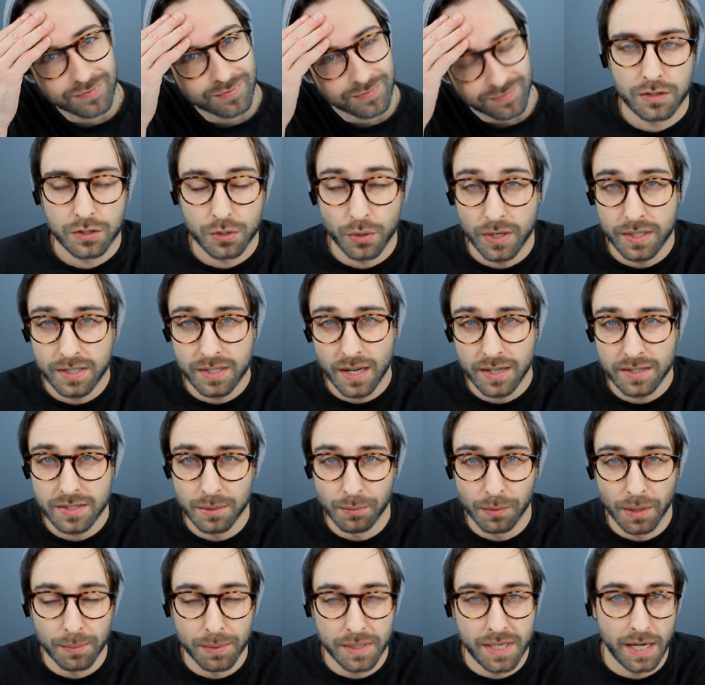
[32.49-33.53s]
So I set some
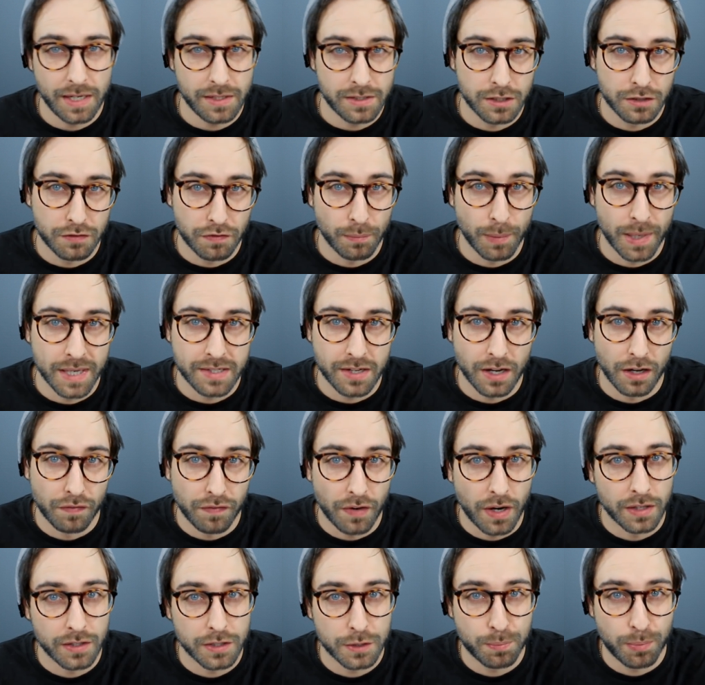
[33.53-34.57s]
limitations for myself
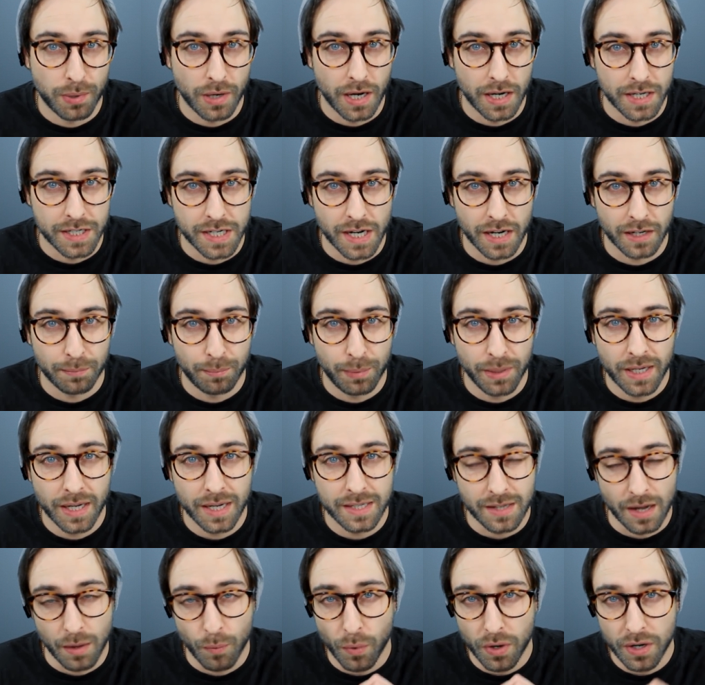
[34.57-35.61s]
on this project because
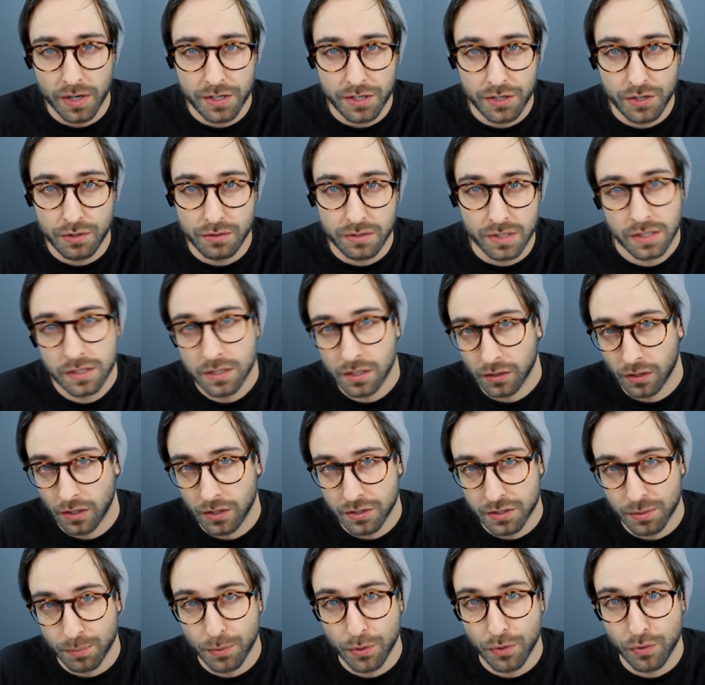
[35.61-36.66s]
I wanted to use it to learn
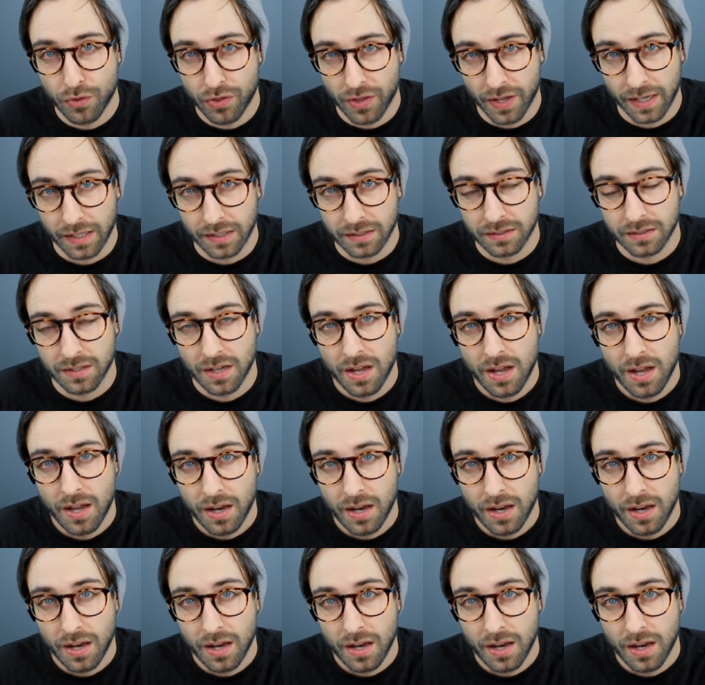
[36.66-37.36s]
some new things.